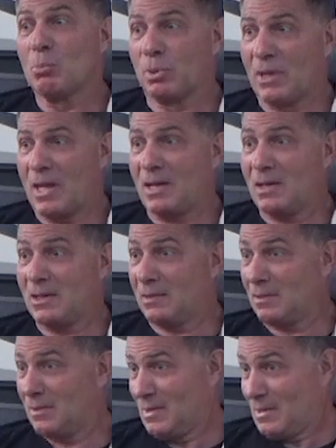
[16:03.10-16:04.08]

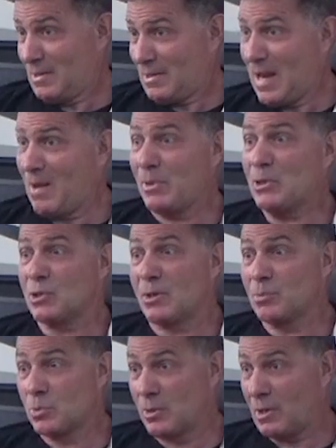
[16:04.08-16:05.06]
planning camping
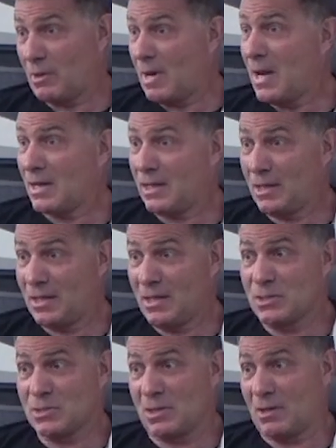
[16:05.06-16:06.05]
trips with our
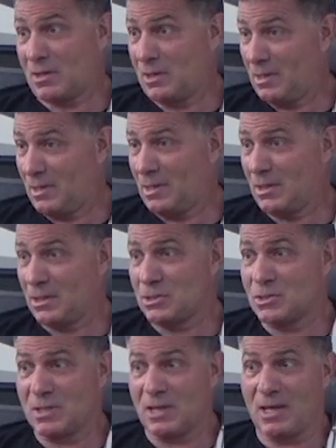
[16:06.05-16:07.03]
grandkids and our
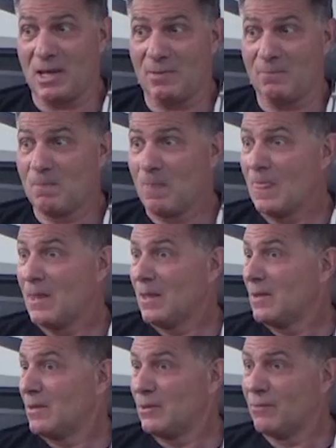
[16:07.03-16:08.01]
kids, and
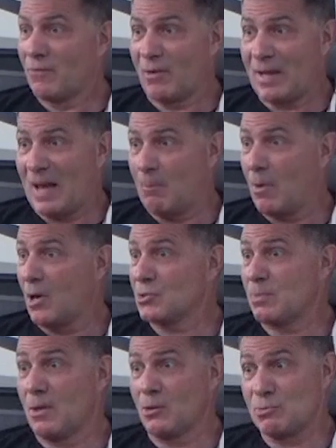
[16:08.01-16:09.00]
you've already got
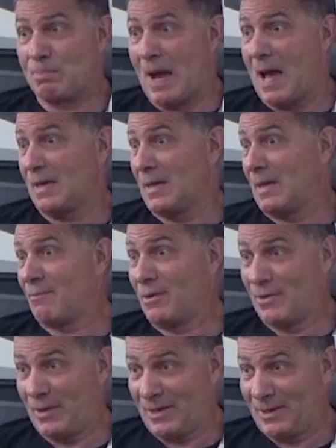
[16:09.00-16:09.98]
marshmallows bought and
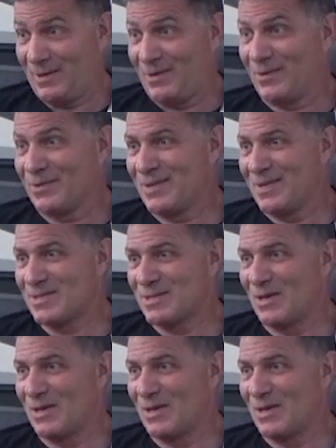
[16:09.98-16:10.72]
everything, So,